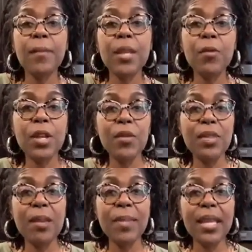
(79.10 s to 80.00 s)
anyone you
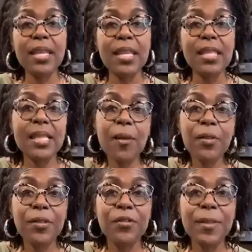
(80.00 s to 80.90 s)
think might need this
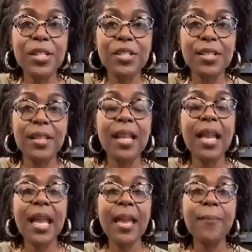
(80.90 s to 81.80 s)
helpful information,
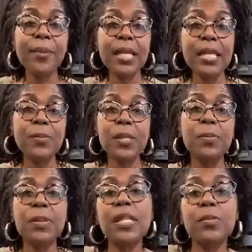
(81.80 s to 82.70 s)
and please
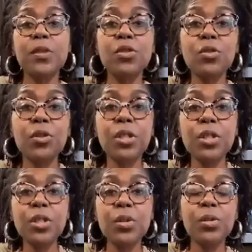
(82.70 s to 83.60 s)
be sure
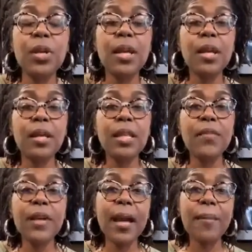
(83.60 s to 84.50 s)
to
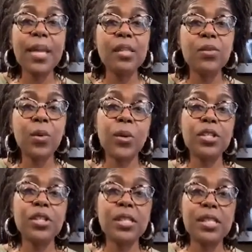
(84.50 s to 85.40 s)
leave comments or
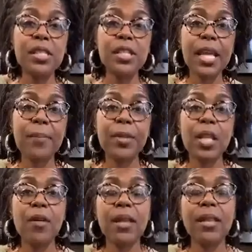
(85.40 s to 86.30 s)
questions in the chat
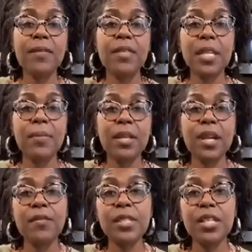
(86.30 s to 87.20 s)
below. I'd love to keep the
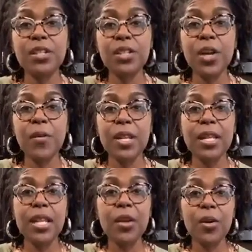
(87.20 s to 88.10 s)
conversation going
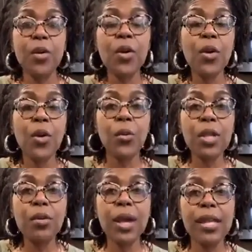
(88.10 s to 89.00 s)
and hear
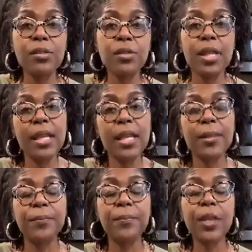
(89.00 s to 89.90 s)
what you guys are thinking
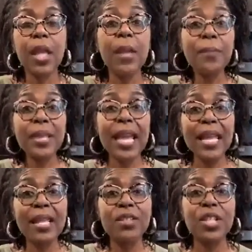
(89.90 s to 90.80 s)
and
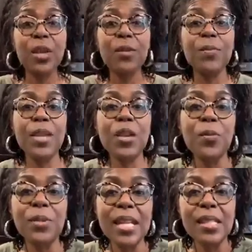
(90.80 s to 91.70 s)
planning. Share with me
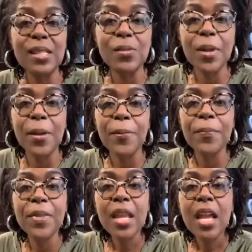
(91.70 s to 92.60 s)
your plans as well.
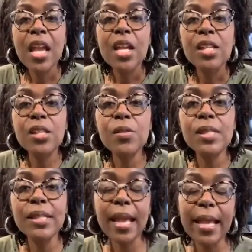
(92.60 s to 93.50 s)
So
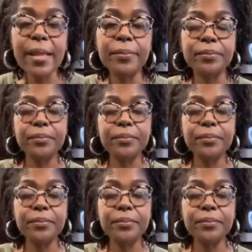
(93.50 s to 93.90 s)
tonight,